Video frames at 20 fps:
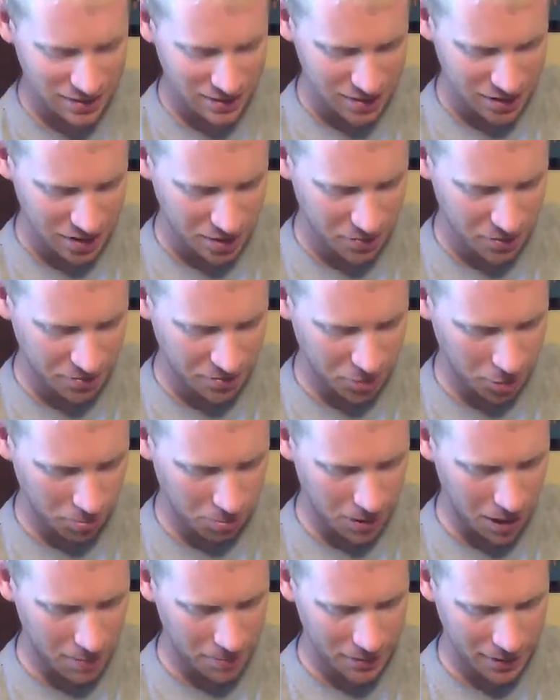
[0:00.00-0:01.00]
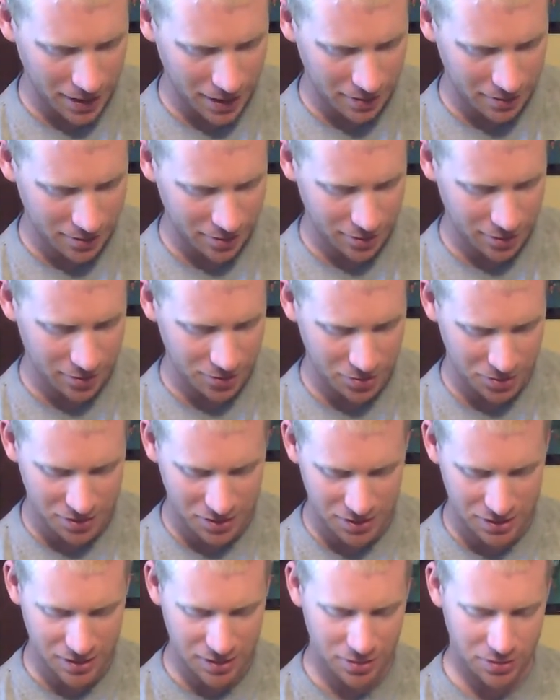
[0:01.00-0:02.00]
Some of them are popping out here. You can
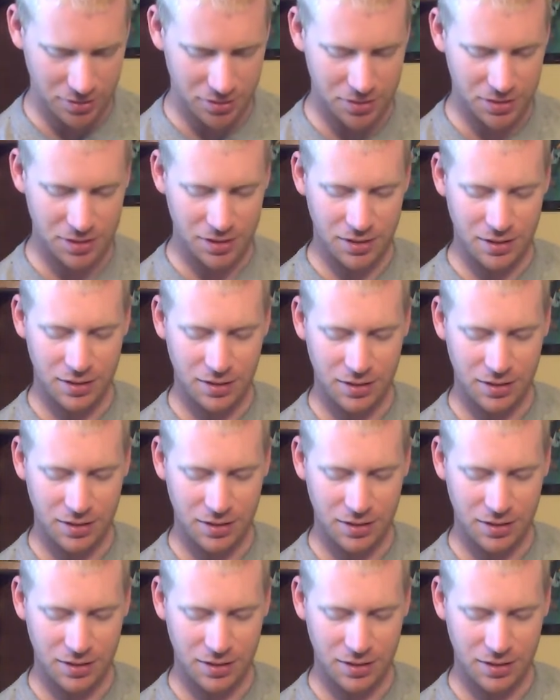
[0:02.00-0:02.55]
see those